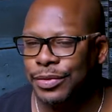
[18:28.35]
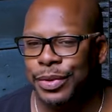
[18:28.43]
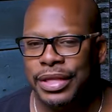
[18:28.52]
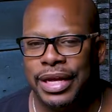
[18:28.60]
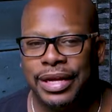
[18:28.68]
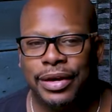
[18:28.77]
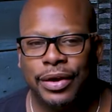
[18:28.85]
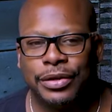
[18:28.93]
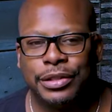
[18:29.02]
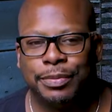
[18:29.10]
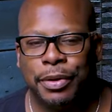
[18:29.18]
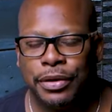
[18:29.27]
when they are
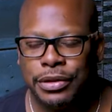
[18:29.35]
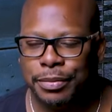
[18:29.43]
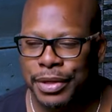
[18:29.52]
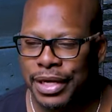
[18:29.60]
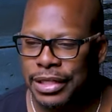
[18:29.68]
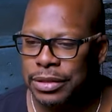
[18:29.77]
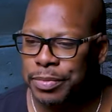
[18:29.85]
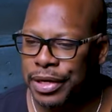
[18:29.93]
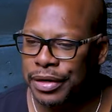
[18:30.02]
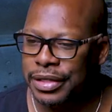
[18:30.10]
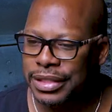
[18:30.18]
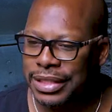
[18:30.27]
supposed to be
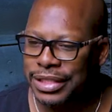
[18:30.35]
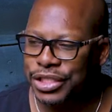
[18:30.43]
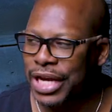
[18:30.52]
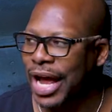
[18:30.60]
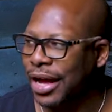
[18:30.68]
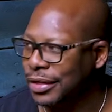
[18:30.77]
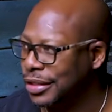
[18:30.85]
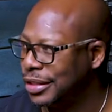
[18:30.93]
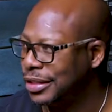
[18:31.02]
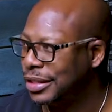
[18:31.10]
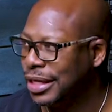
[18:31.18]
experiencing childhood.